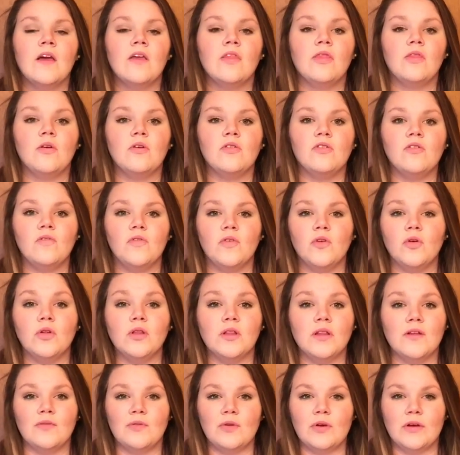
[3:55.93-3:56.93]
Those of you who
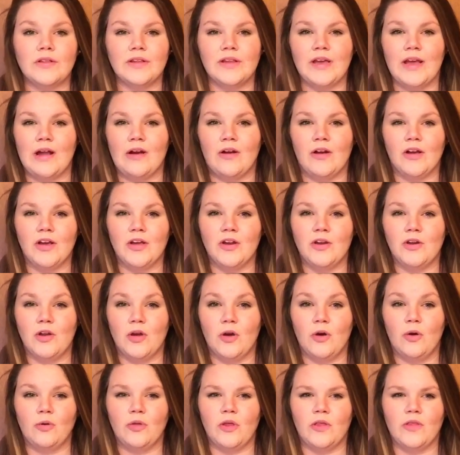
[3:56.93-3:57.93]
live around the area
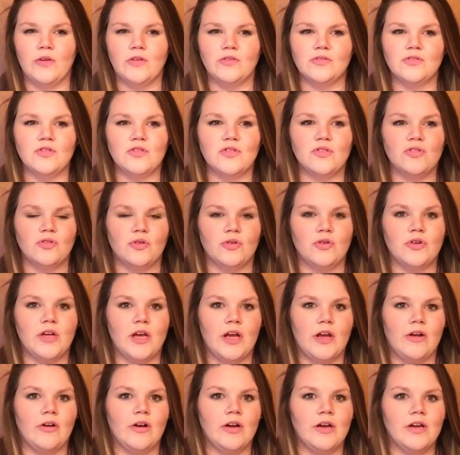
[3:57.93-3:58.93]
know that there's just certain
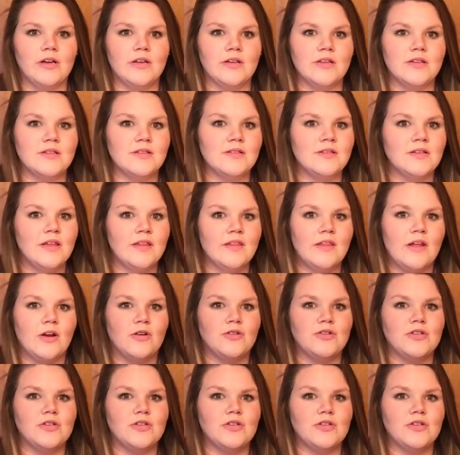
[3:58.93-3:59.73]
areas that are